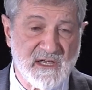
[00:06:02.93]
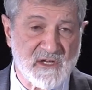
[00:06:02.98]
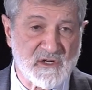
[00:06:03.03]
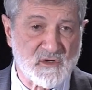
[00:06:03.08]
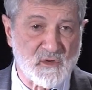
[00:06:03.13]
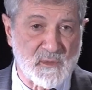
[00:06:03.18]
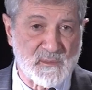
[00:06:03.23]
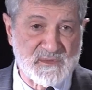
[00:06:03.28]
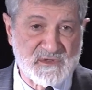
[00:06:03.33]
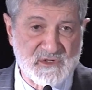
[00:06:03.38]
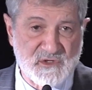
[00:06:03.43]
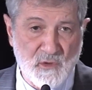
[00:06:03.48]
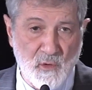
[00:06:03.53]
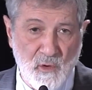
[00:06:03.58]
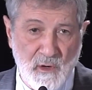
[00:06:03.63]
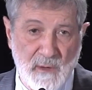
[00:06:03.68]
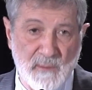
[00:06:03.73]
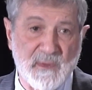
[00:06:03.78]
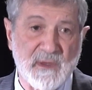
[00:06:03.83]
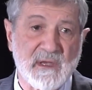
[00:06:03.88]
to
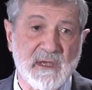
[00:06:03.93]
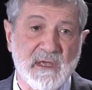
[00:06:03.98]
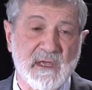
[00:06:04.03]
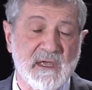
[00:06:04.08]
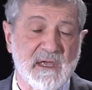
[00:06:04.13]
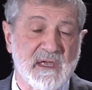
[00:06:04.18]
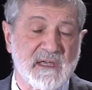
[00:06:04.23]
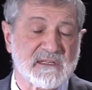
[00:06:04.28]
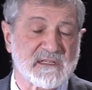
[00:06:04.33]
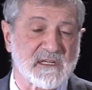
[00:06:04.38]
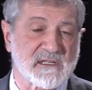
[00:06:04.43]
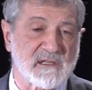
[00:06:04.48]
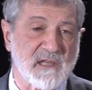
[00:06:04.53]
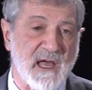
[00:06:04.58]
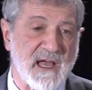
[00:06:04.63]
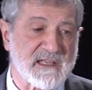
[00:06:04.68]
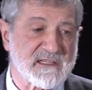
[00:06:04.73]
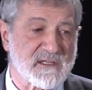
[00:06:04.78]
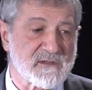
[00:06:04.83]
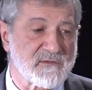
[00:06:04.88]
absorb
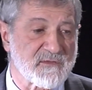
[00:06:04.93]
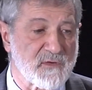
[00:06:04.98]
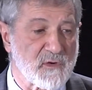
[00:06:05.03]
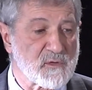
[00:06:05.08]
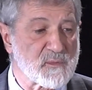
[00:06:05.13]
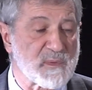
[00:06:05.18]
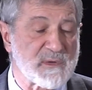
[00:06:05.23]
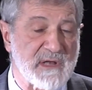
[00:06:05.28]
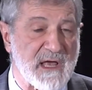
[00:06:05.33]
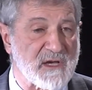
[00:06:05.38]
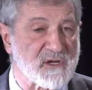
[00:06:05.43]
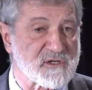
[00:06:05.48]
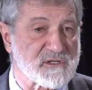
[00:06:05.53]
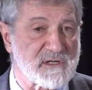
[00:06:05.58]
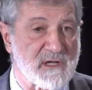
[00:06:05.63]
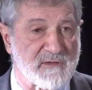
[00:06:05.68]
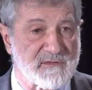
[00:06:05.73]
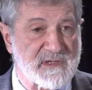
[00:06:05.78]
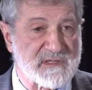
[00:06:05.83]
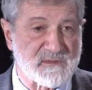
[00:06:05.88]
declines in food production
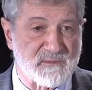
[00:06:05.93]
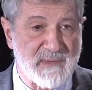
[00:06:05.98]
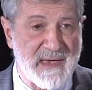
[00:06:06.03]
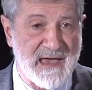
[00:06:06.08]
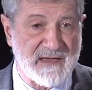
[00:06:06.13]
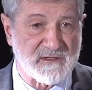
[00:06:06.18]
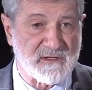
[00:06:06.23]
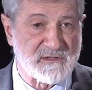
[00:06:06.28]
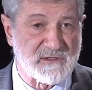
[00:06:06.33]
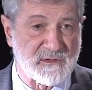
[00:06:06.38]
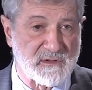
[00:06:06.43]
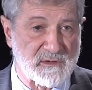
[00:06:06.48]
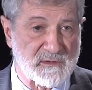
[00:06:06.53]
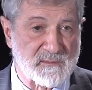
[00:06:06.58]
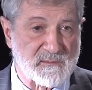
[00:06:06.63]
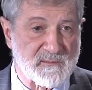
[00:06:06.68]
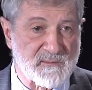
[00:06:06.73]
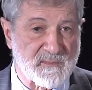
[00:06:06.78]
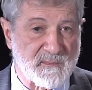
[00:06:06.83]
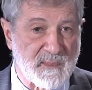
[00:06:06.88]
of this magnitude.
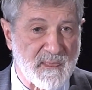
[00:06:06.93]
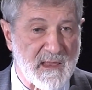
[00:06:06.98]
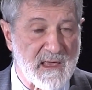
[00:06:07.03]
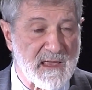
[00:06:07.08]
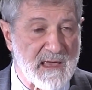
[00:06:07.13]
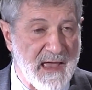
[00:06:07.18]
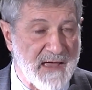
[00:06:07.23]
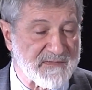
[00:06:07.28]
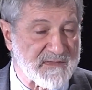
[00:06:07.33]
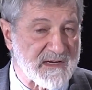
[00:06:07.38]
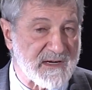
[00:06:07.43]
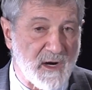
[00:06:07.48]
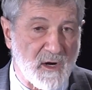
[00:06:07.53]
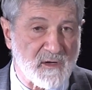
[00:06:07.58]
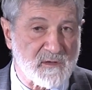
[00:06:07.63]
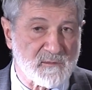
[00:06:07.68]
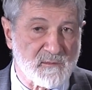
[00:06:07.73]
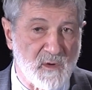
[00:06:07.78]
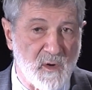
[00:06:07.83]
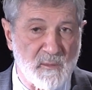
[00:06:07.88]
At the
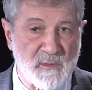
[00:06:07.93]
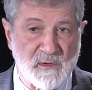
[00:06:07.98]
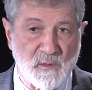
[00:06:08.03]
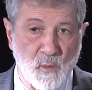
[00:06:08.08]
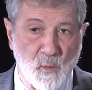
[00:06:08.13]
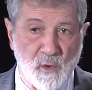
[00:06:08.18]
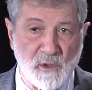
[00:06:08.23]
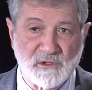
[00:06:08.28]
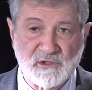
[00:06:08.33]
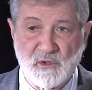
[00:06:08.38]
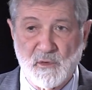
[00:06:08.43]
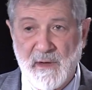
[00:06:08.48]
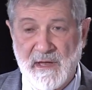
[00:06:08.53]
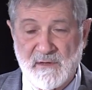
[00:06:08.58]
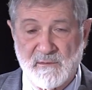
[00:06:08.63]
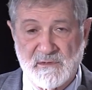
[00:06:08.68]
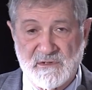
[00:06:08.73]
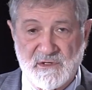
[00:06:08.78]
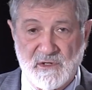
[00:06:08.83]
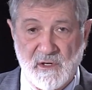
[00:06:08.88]
current moment, world
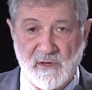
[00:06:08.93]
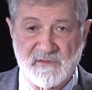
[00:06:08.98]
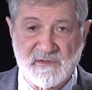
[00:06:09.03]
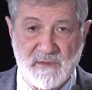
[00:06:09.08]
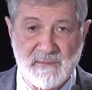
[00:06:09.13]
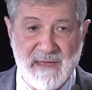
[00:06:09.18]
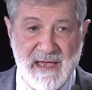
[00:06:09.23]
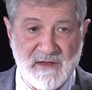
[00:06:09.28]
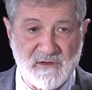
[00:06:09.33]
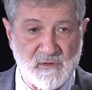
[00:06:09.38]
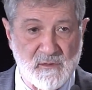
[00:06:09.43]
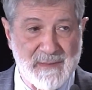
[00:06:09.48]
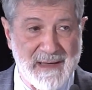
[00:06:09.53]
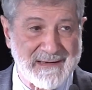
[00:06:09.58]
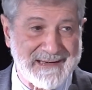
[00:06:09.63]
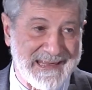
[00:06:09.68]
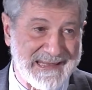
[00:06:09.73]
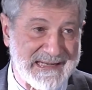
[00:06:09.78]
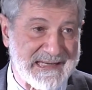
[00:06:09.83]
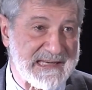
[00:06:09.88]
grain reserves amount to
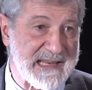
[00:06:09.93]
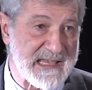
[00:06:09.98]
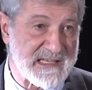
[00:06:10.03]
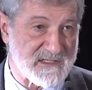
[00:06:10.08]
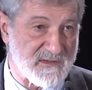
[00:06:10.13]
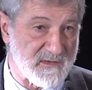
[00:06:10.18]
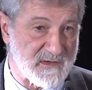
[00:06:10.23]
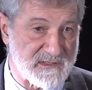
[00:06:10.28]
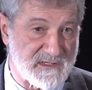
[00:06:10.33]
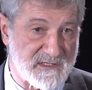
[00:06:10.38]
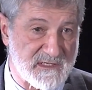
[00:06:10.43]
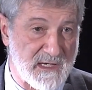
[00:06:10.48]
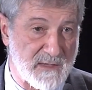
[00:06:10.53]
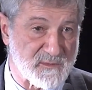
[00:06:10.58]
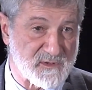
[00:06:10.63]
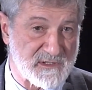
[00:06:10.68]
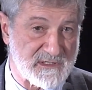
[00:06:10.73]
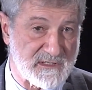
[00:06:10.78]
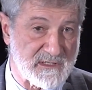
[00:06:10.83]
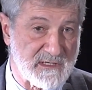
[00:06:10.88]
about 80 days of
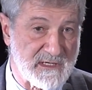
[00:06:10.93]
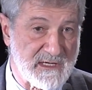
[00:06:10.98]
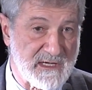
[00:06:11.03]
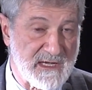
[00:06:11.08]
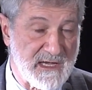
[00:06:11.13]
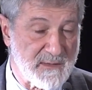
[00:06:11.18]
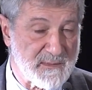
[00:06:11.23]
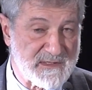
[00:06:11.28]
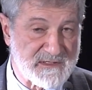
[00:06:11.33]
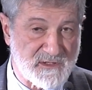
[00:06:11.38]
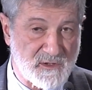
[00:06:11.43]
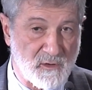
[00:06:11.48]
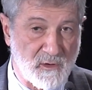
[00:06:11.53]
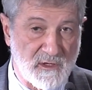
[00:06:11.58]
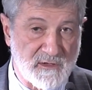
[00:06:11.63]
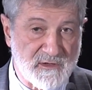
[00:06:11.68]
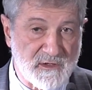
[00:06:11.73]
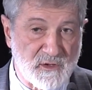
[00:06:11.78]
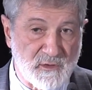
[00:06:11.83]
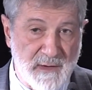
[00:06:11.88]
consumption. And in
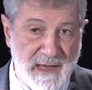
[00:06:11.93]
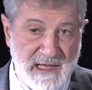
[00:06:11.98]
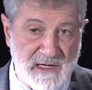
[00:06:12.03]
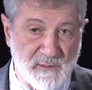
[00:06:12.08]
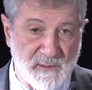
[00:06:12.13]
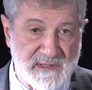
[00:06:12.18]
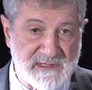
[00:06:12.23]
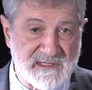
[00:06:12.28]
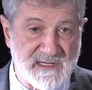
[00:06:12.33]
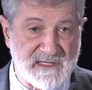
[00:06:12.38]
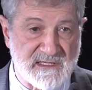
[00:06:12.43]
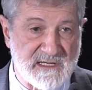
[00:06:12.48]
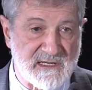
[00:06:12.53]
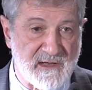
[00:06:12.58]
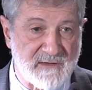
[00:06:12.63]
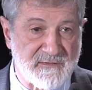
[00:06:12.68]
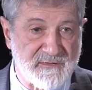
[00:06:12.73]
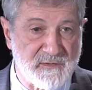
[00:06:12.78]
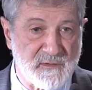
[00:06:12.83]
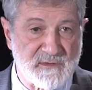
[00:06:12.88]
all the granaries, there's
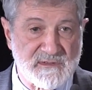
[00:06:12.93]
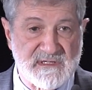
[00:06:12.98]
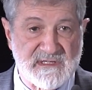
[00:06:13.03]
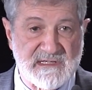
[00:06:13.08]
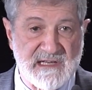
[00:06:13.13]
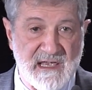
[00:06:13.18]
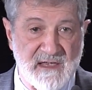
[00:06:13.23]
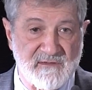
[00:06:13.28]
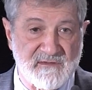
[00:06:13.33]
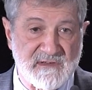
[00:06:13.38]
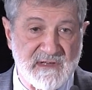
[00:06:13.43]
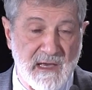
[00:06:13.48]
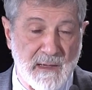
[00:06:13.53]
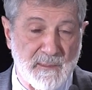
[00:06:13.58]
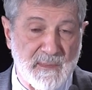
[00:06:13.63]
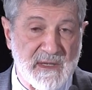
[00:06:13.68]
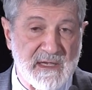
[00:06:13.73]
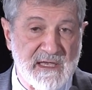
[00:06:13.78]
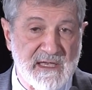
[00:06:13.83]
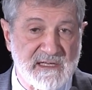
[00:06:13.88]
enough food staved
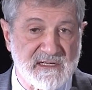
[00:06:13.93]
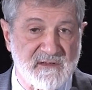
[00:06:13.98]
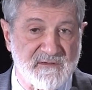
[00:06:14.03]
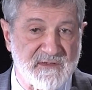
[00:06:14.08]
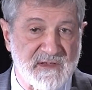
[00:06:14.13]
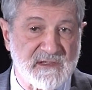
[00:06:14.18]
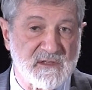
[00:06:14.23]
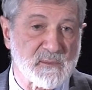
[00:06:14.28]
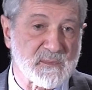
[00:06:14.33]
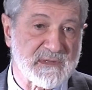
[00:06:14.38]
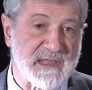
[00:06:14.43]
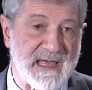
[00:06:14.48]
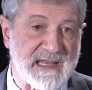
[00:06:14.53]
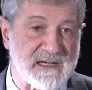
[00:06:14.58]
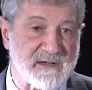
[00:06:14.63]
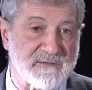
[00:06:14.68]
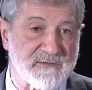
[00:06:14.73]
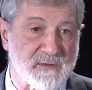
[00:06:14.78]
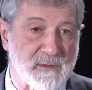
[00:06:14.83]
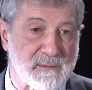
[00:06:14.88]
up to feed the
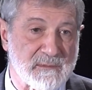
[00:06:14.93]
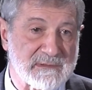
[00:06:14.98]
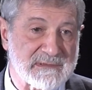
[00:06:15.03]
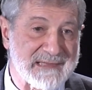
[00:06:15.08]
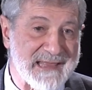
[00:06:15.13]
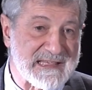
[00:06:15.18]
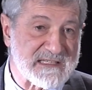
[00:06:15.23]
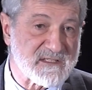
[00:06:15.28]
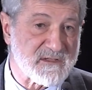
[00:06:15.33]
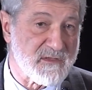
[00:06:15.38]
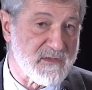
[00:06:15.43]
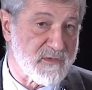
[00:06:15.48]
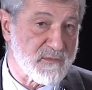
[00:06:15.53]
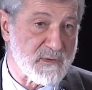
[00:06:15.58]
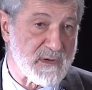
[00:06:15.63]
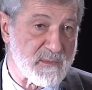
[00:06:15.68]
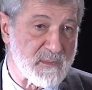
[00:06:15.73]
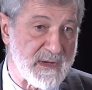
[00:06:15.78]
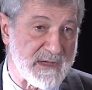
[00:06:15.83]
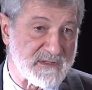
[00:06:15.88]
planet for less than
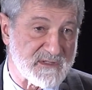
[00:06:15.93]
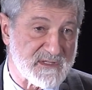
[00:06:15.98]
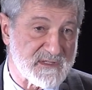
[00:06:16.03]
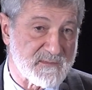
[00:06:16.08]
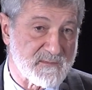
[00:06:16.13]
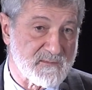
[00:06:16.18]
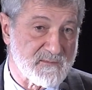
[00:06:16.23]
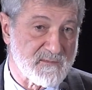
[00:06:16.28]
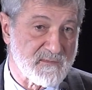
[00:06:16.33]
three months.